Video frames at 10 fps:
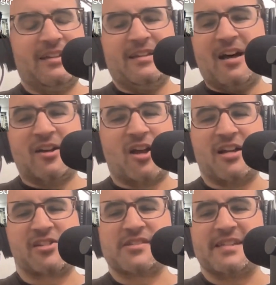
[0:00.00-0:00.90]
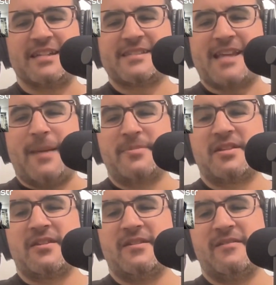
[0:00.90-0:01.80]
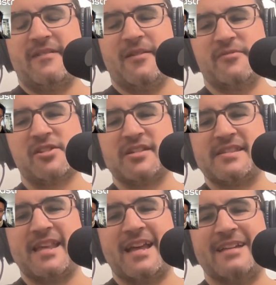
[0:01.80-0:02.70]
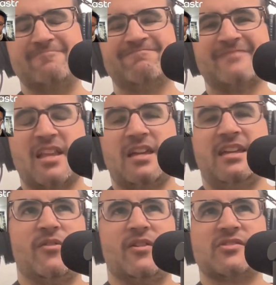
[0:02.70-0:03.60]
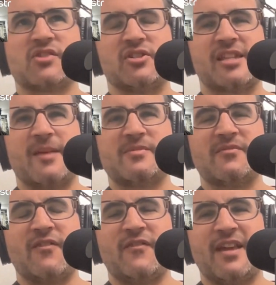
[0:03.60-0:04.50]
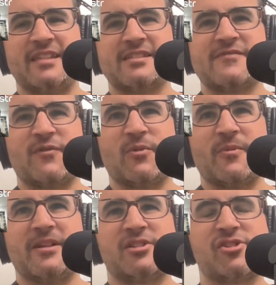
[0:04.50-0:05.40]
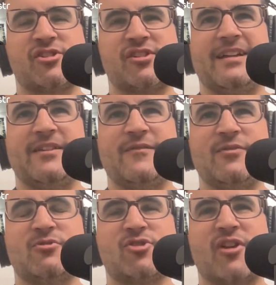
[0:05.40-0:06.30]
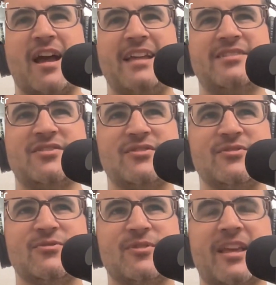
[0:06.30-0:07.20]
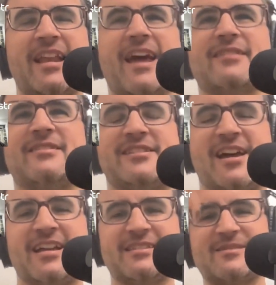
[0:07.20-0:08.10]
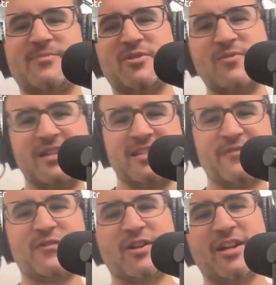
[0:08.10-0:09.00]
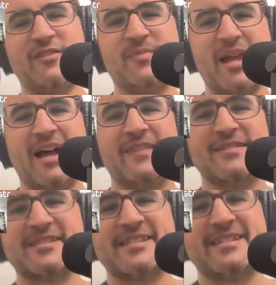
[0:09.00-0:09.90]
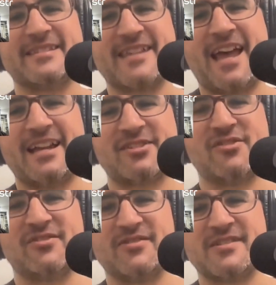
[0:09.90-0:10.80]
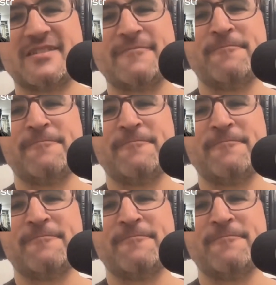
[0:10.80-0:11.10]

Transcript: unconsciously accept, right? Which is that there are certain types of events for which, if you try to connect the dots between different kind of behind the scenes actors